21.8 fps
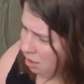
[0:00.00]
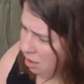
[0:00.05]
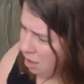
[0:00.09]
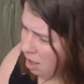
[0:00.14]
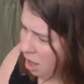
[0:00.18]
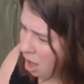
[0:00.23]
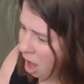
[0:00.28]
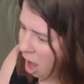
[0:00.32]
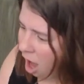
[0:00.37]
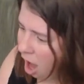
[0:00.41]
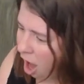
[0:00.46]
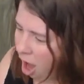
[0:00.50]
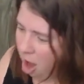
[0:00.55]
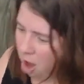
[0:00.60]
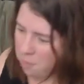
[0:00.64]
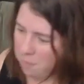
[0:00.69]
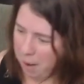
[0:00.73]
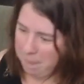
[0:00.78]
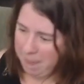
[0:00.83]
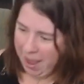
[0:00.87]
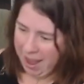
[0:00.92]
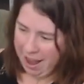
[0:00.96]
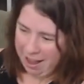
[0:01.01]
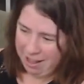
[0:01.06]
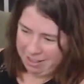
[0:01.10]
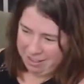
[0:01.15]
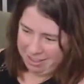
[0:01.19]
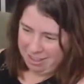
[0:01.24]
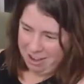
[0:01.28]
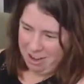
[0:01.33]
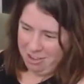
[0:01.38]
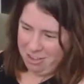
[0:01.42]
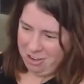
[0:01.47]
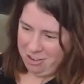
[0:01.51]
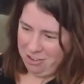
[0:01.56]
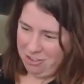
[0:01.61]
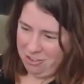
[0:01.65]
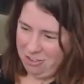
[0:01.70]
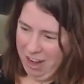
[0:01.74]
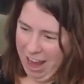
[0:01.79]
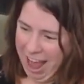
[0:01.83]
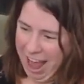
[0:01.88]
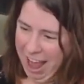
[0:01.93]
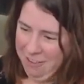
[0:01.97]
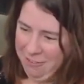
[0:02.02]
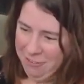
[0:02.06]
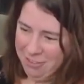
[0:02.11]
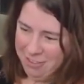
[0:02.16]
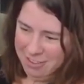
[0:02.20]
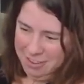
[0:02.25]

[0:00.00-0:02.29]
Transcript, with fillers: Oh, my pants? No, they're giraffes.